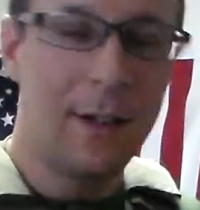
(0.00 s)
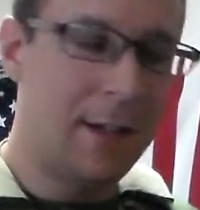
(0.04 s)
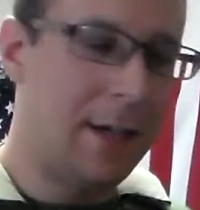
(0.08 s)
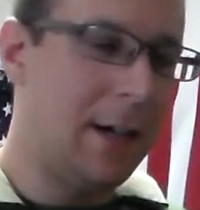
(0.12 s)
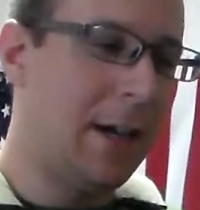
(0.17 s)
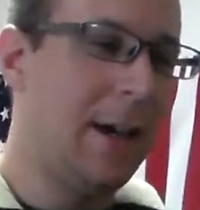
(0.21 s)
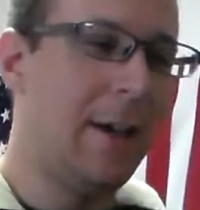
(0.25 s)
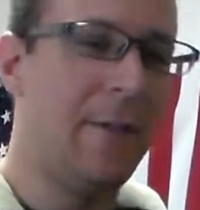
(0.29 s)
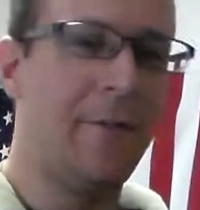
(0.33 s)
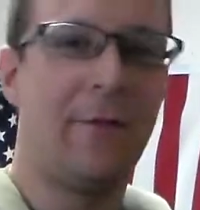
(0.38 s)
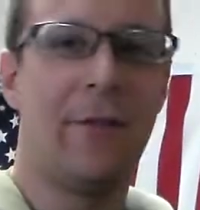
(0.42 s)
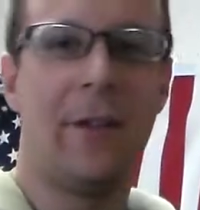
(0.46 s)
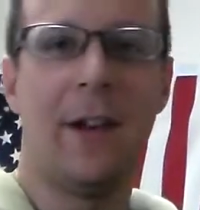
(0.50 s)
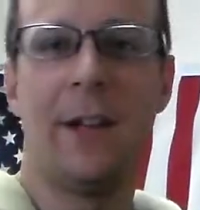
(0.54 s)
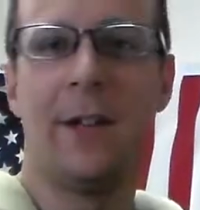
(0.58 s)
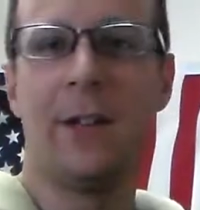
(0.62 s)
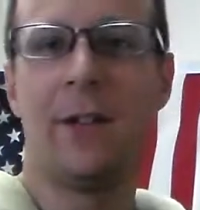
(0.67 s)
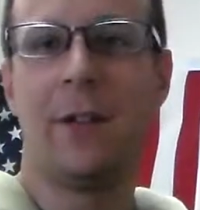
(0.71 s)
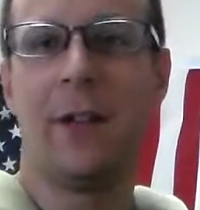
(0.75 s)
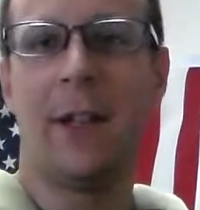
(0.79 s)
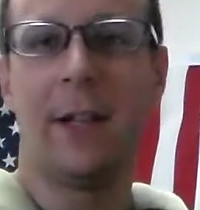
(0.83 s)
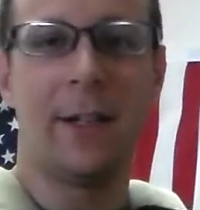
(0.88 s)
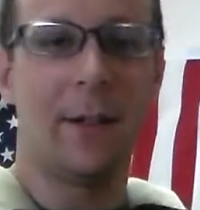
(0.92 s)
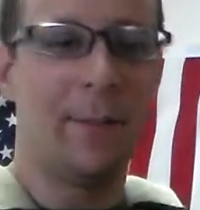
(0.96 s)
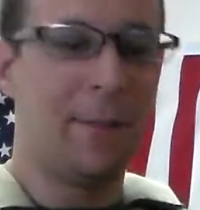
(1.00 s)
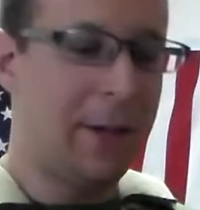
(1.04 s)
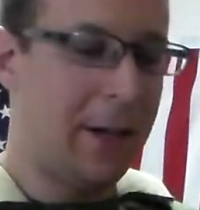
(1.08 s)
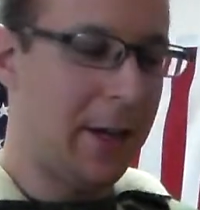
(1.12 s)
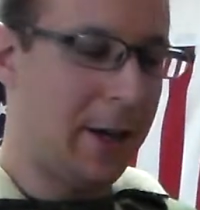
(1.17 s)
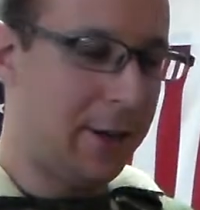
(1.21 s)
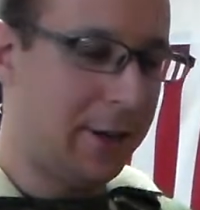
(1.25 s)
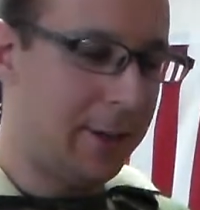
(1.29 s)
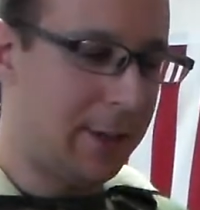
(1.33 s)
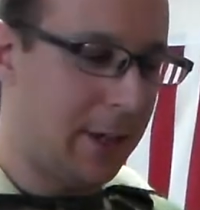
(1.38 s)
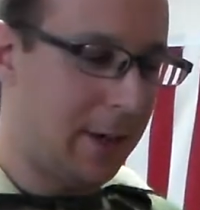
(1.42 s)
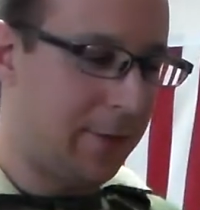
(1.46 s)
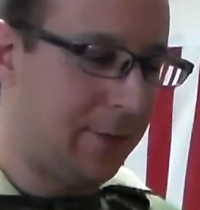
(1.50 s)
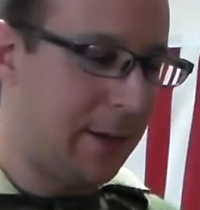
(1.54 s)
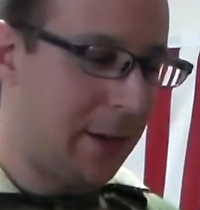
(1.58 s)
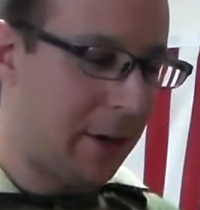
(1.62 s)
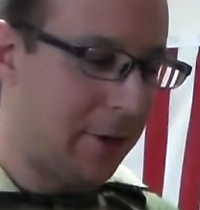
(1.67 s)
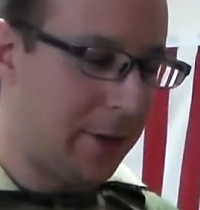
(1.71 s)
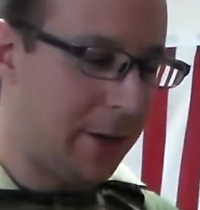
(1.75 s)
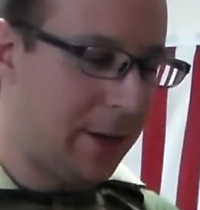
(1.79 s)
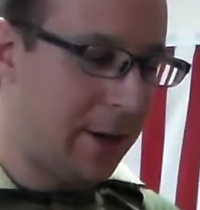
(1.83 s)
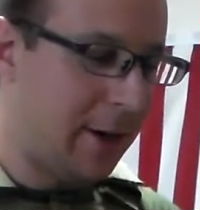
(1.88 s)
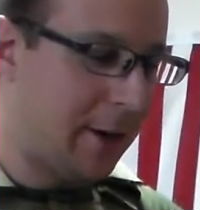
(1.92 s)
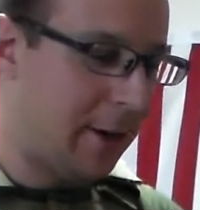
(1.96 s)
I have friends who like to play airsoft
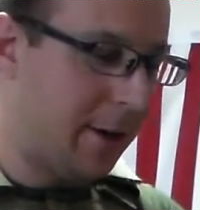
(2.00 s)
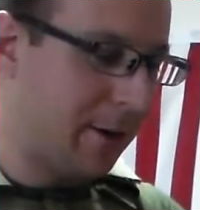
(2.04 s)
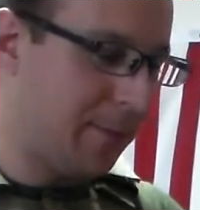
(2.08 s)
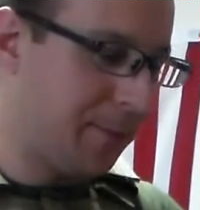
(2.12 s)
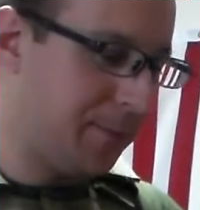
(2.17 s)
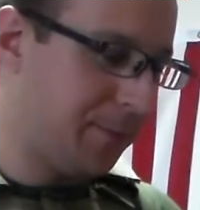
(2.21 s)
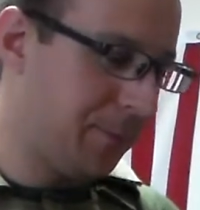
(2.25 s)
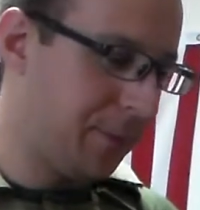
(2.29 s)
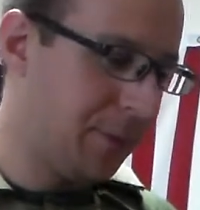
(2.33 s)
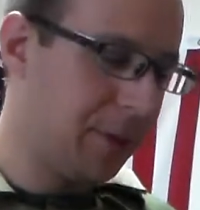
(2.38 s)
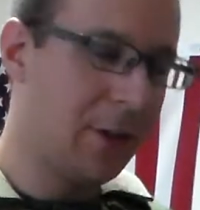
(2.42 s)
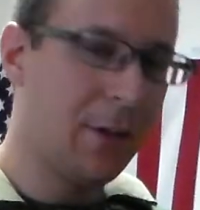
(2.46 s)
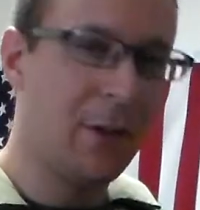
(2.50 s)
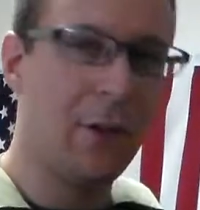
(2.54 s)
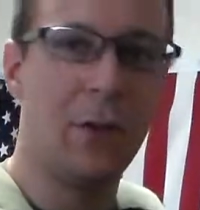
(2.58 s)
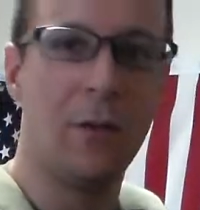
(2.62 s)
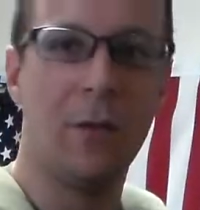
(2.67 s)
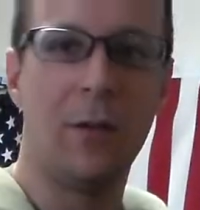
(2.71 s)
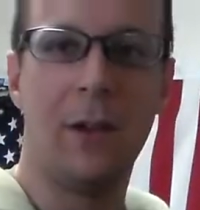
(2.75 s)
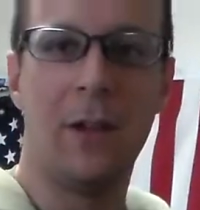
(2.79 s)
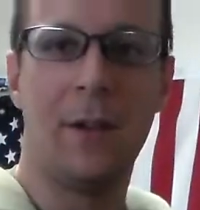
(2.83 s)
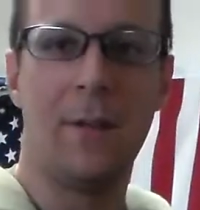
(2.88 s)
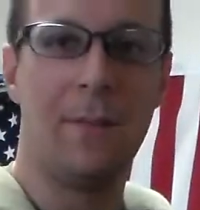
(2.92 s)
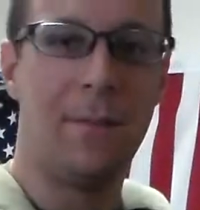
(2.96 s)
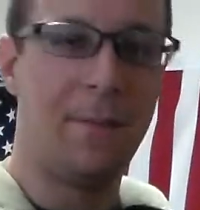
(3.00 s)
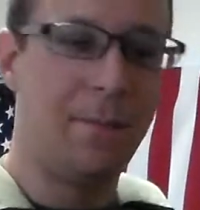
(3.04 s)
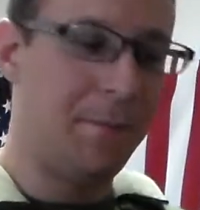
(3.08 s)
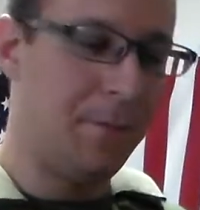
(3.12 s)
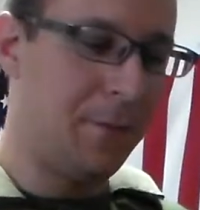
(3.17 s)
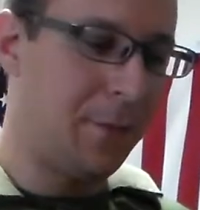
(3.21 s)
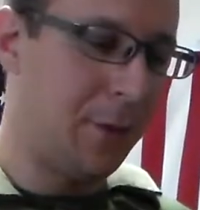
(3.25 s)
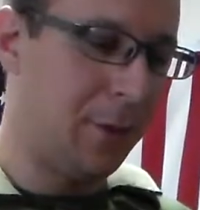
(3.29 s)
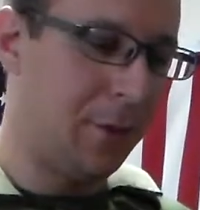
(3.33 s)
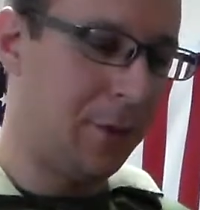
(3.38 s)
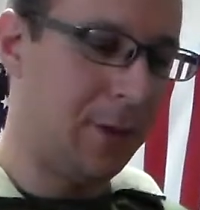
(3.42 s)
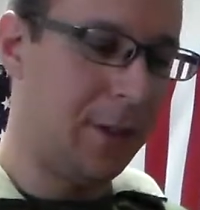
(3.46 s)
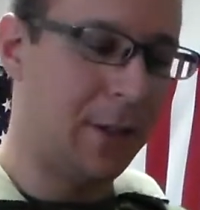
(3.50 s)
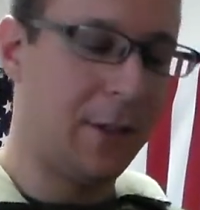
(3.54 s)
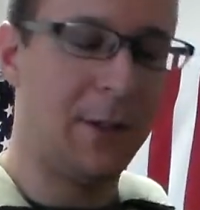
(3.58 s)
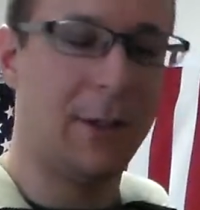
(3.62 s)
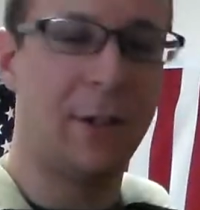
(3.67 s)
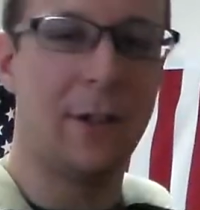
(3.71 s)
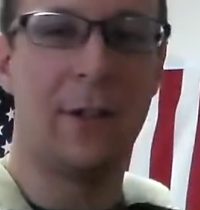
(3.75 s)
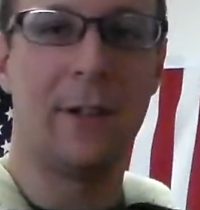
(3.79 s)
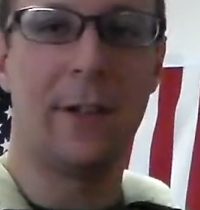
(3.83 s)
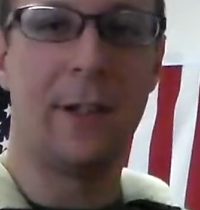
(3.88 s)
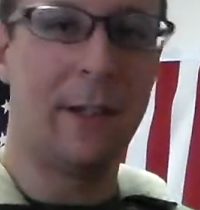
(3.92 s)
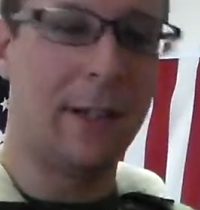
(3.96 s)
out here who would most
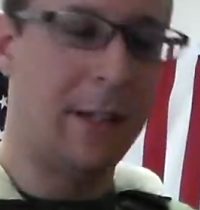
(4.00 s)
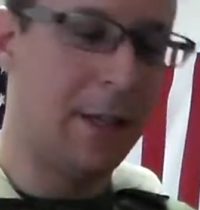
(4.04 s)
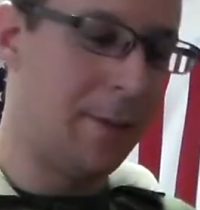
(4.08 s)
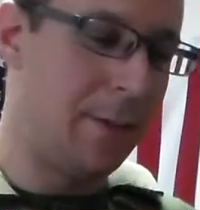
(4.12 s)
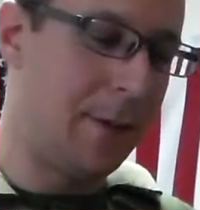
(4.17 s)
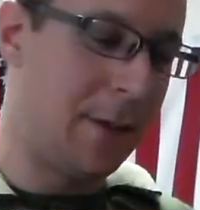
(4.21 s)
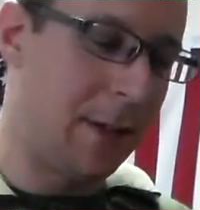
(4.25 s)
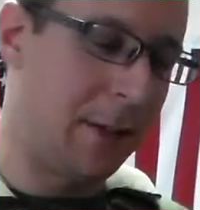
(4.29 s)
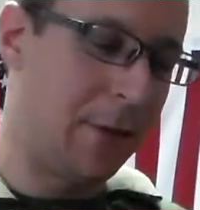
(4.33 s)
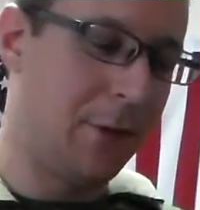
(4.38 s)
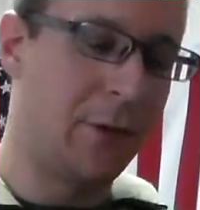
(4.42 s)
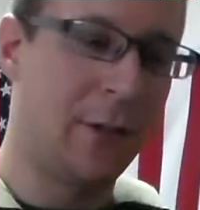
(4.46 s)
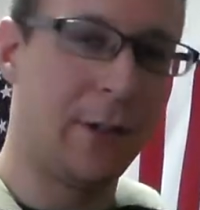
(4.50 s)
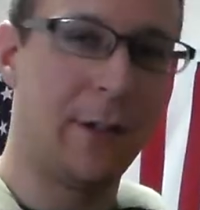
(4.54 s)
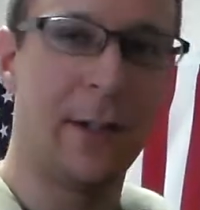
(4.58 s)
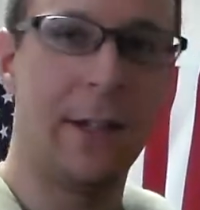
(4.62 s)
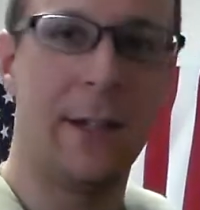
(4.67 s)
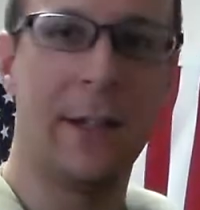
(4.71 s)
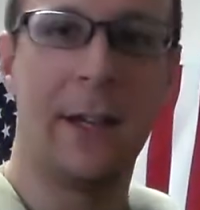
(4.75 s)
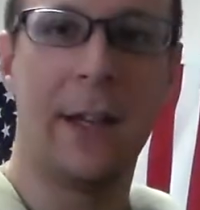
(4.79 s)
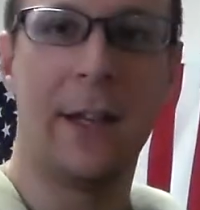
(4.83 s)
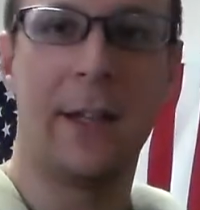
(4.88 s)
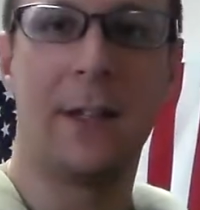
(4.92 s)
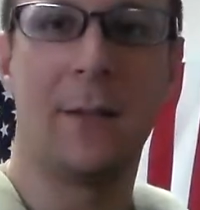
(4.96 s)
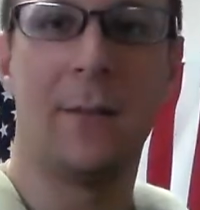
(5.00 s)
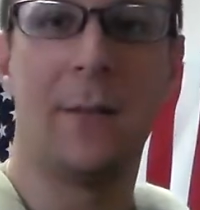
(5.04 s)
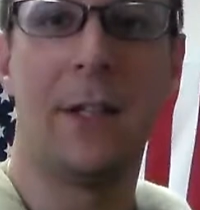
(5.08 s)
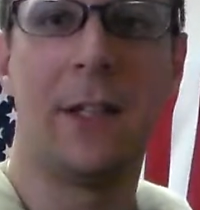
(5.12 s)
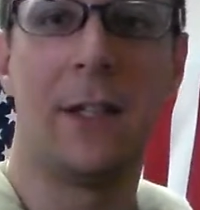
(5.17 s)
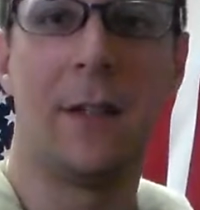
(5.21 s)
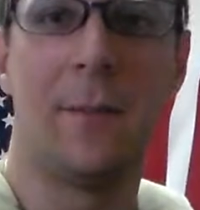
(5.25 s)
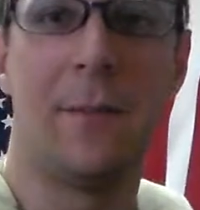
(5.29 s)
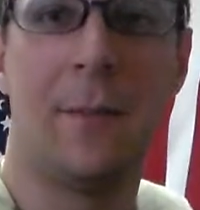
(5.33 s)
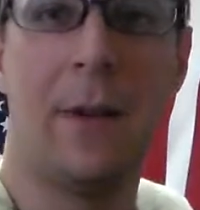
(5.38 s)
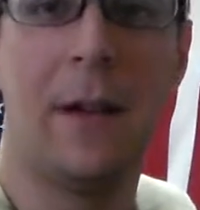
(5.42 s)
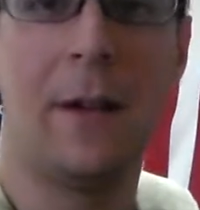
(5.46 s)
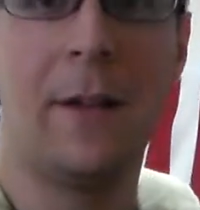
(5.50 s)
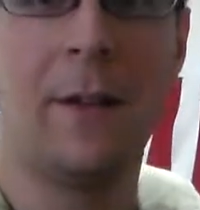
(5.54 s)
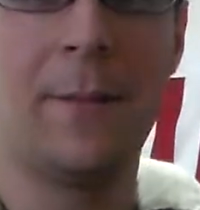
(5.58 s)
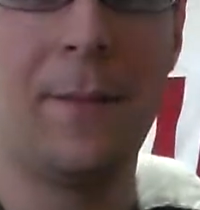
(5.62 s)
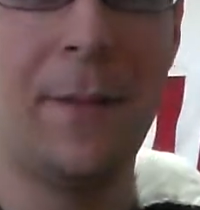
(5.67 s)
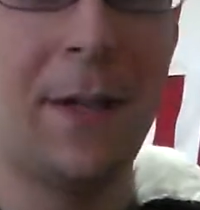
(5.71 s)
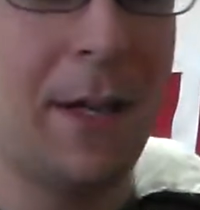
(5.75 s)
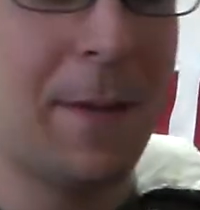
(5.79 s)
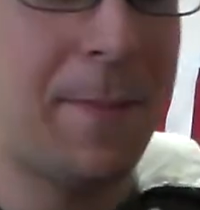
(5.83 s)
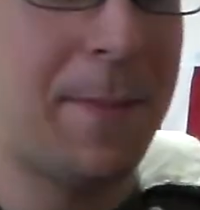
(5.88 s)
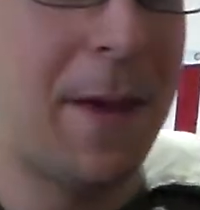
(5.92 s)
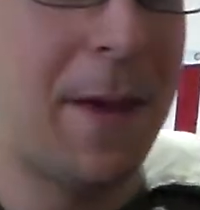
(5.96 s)
certainly be interested in getting some decent mini